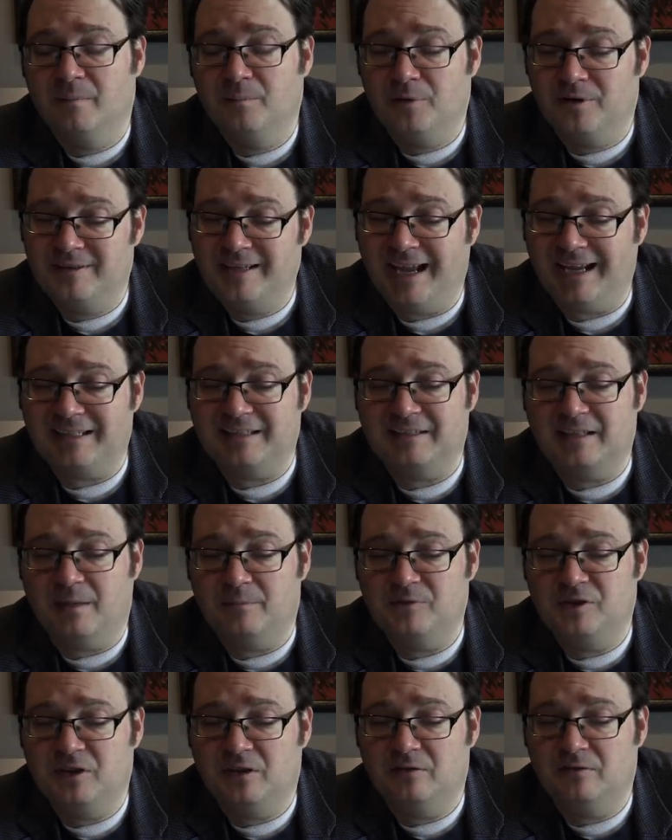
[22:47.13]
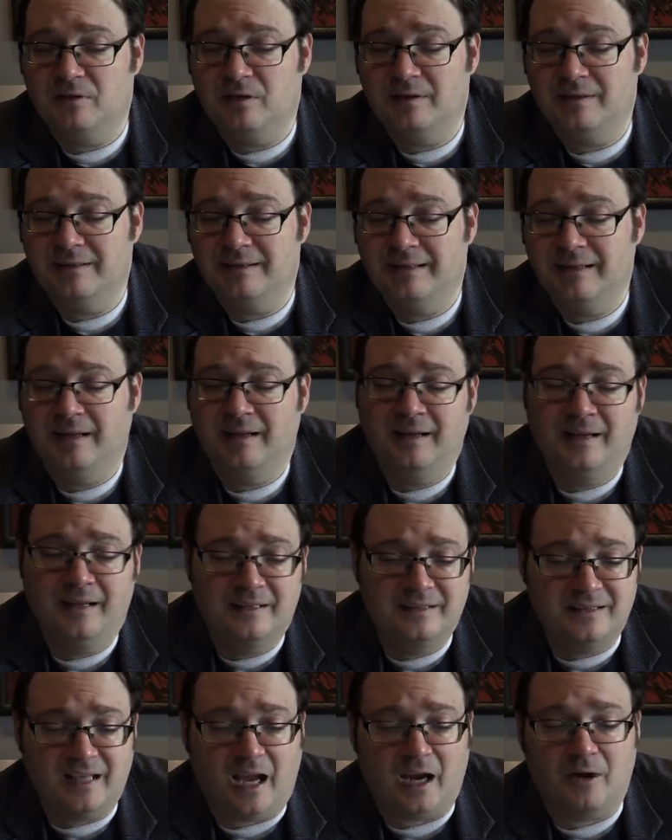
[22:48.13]
protect some children,
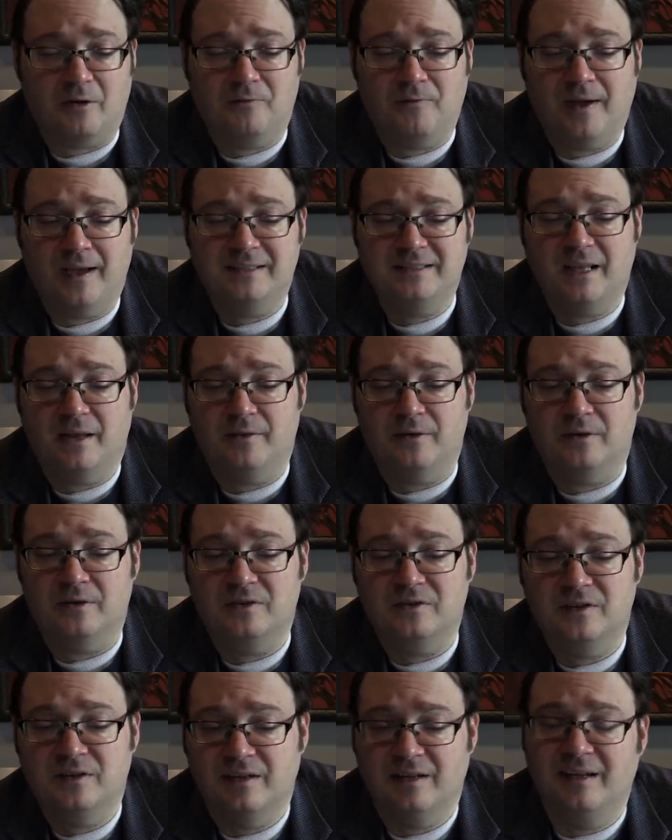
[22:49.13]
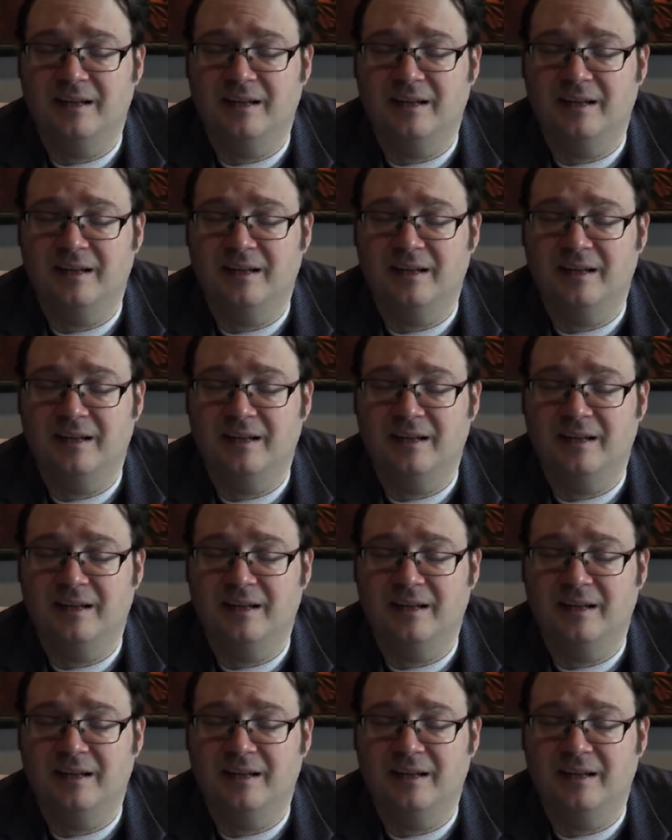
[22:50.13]
sacrifice others.